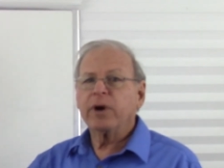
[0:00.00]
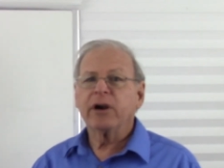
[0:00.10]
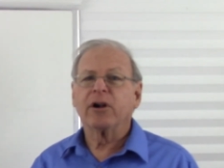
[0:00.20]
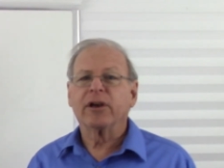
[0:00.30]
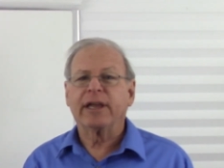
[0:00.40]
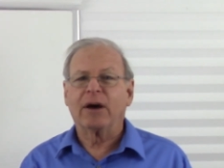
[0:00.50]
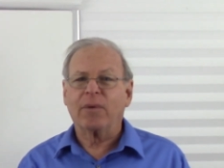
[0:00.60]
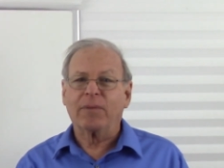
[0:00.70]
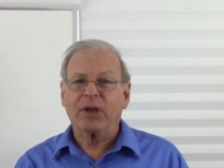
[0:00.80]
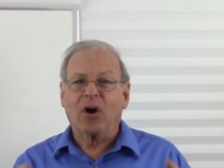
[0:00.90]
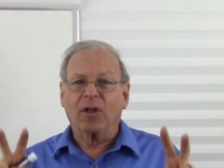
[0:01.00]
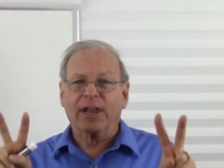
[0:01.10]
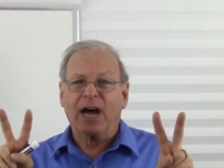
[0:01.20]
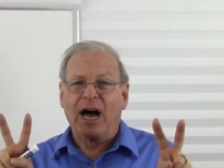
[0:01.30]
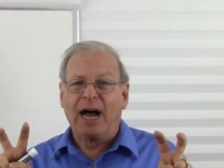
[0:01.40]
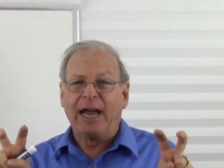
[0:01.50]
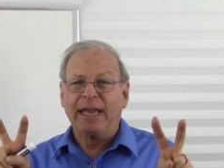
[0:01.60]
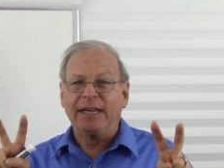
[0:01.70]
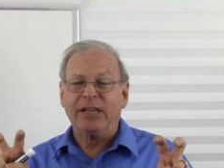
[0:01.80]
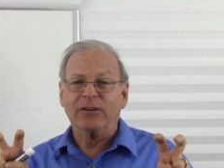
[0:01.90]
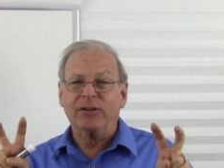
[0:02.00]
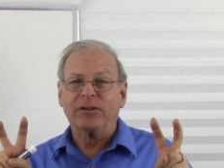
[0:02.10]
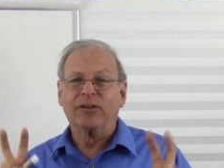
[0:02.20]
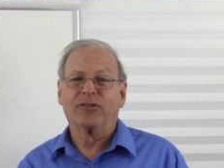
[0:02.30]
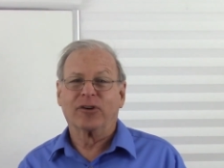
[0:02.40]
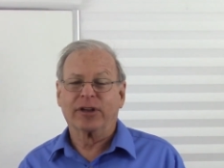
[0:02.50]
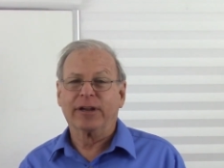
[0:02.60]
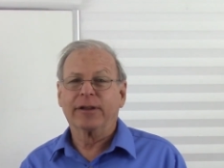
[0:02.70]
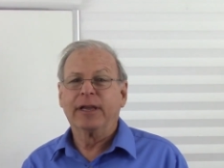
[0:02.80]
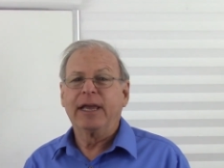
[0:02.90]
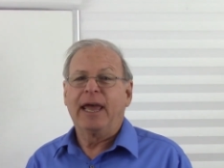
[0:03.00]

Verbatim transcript: we are looking at what we call an ideal circuit,